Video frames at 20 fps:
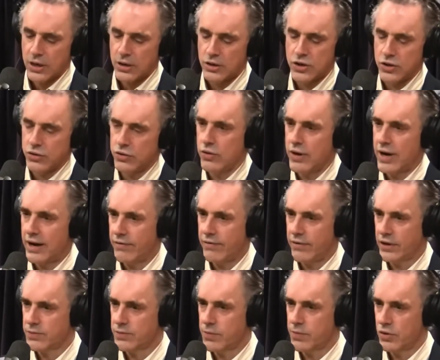do you have
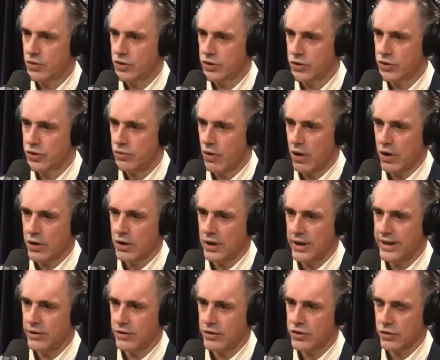exposure to art and
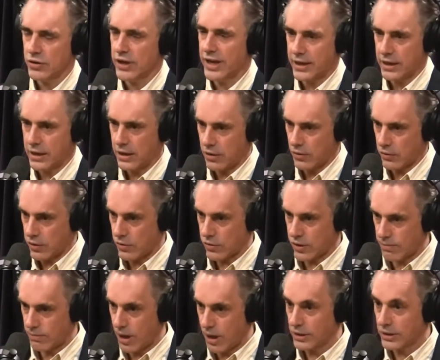literature? Like, you know, you
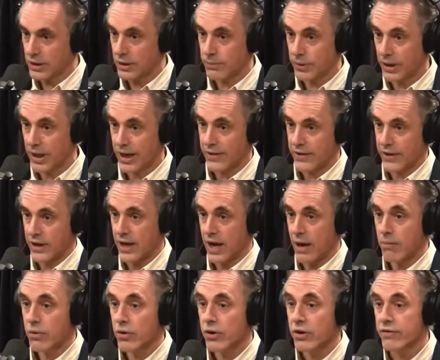can multiply the
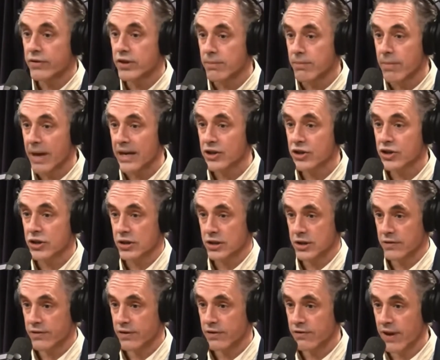number of dimensions
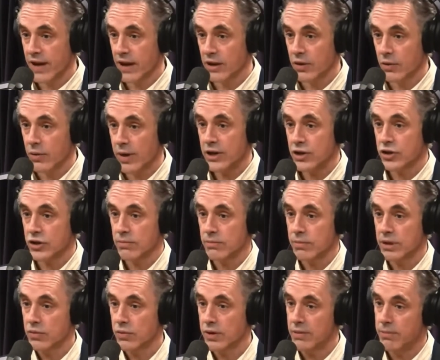of evaluation
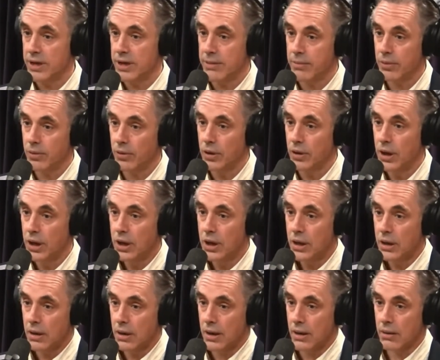between people
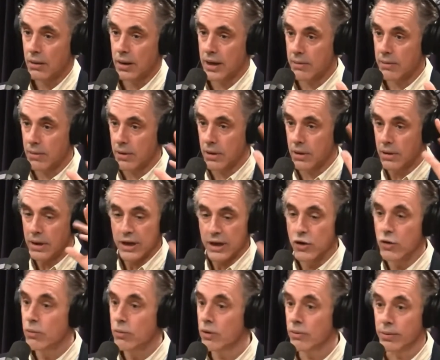
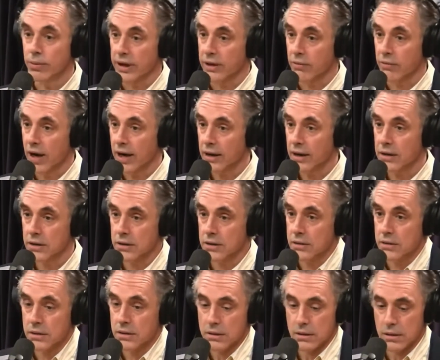innumerably, right? Because
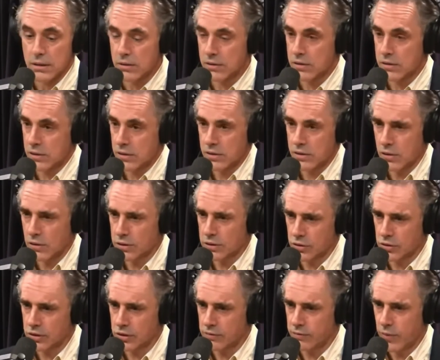there's, there's all
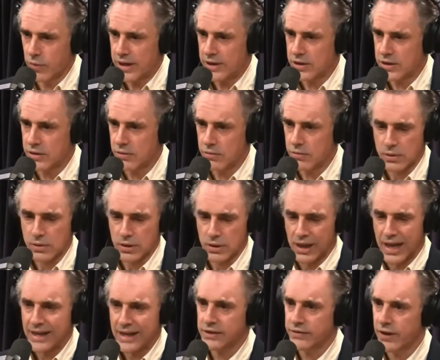sorts of ways to
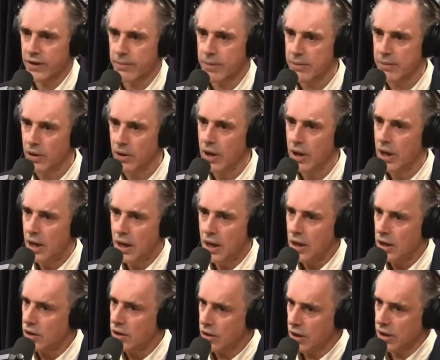classify people.
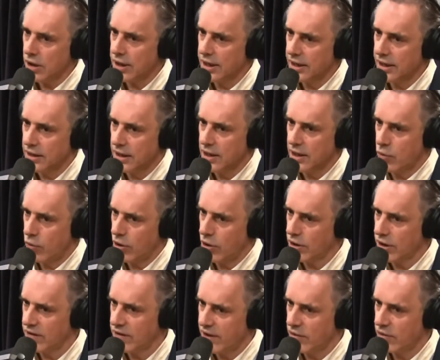You're going to get
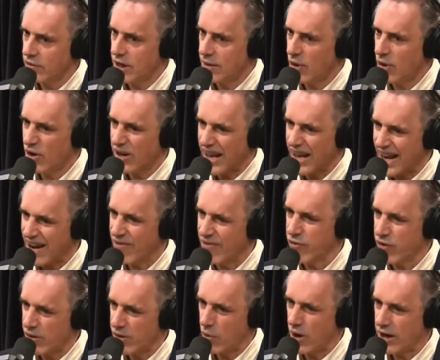equality of outcome on
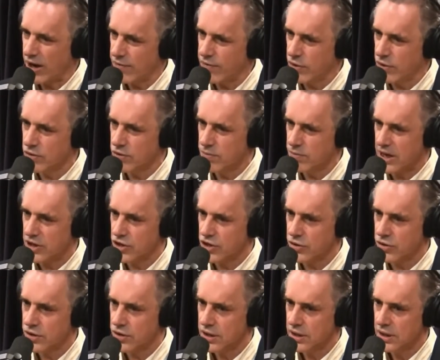every one of those
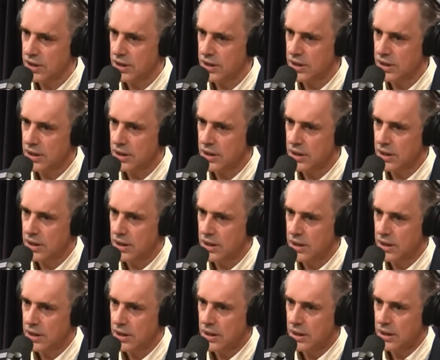measures?
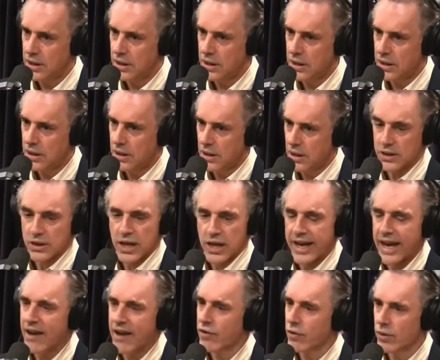Is
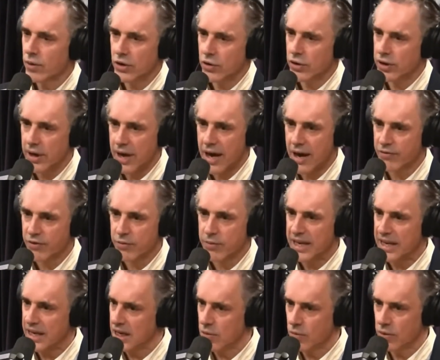like everyone going to have to
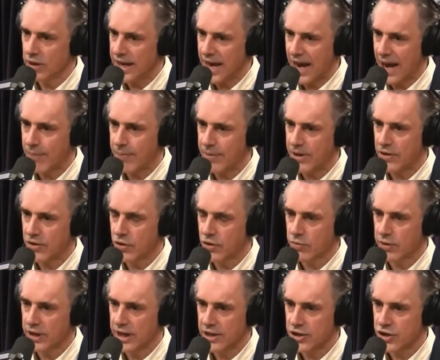be equally happy in their
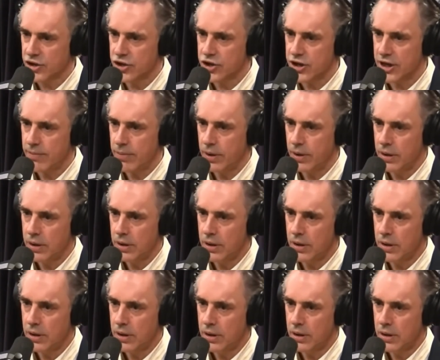relationship?
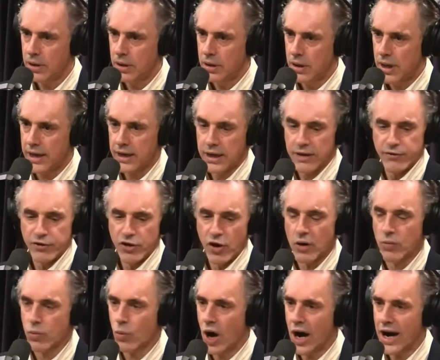And if
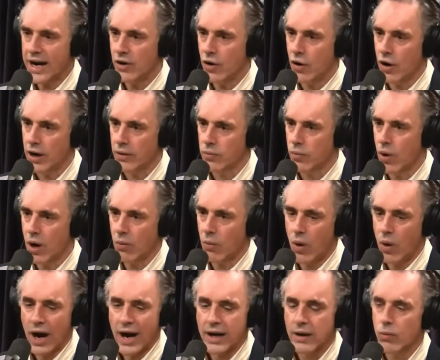not, why not?
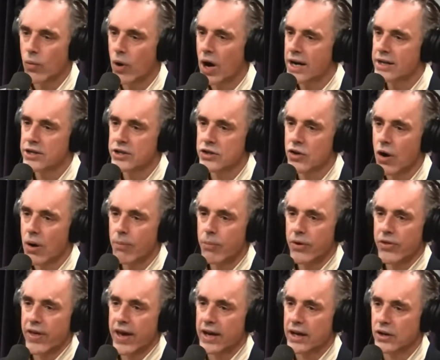Why, why stop
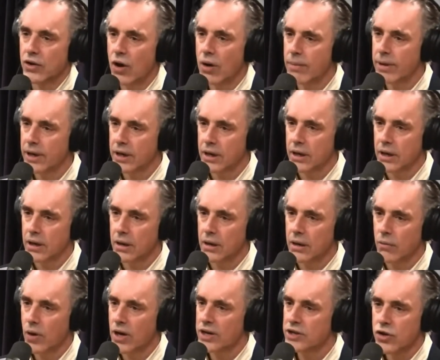with economic,
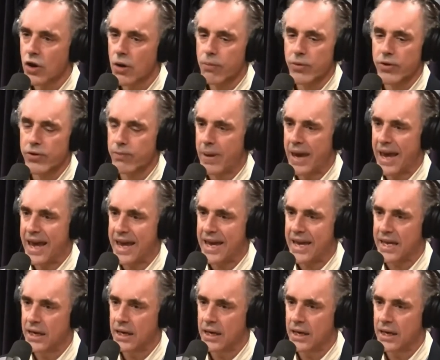why stop with pay?